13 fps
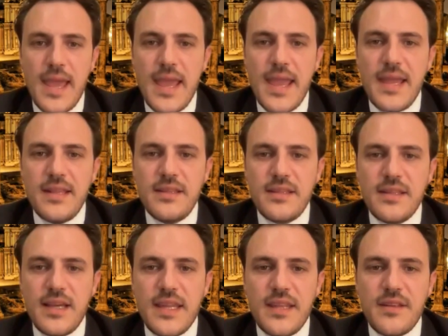and
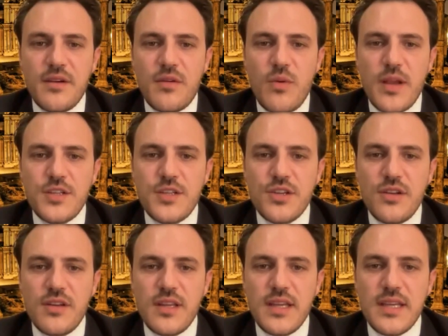another
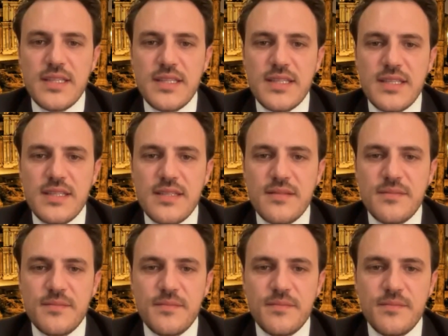question is
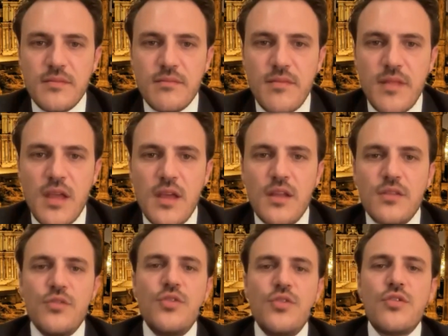
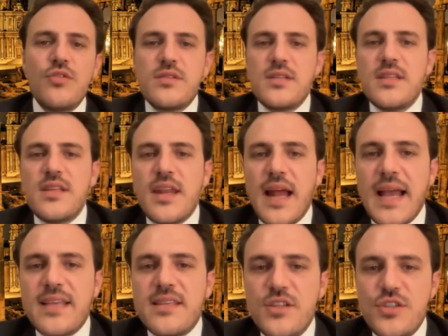Do you consider
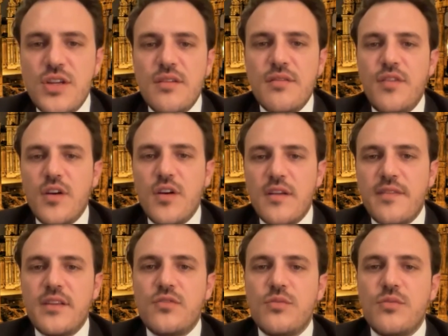ICG
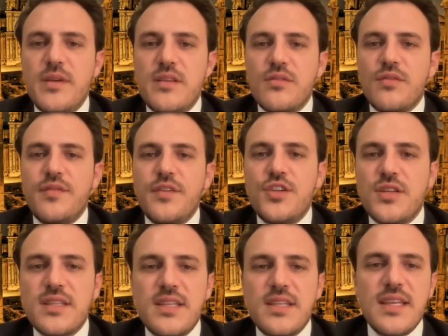lymphography to be
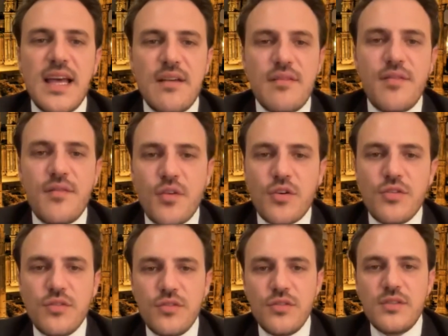sufficient enough for
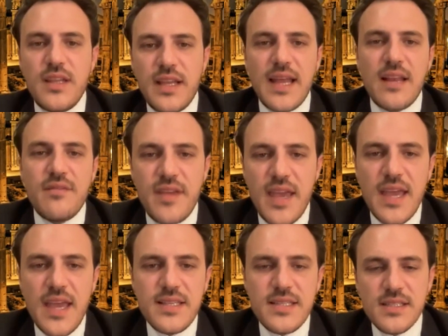conducting
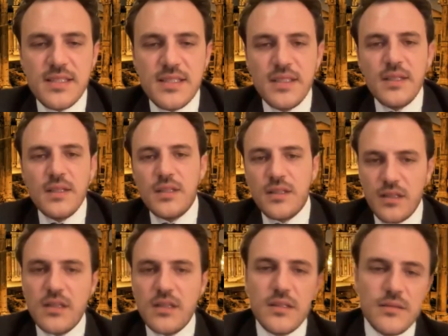LVAs?
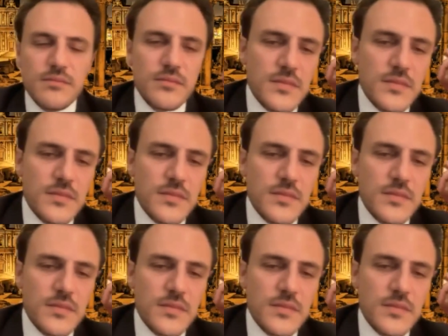Uh,